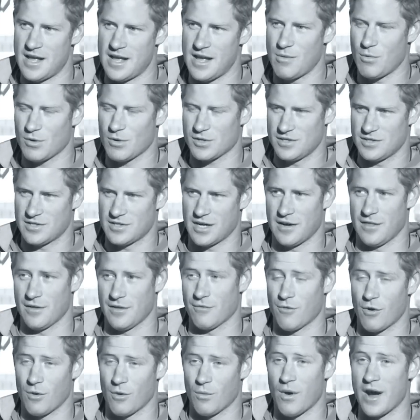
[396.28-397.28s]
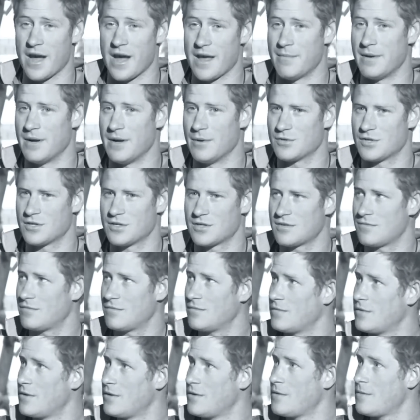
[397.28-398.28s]
Early in his career as a soldier,
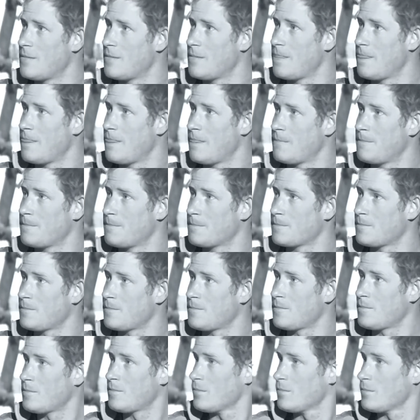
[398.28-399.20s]
there was a heated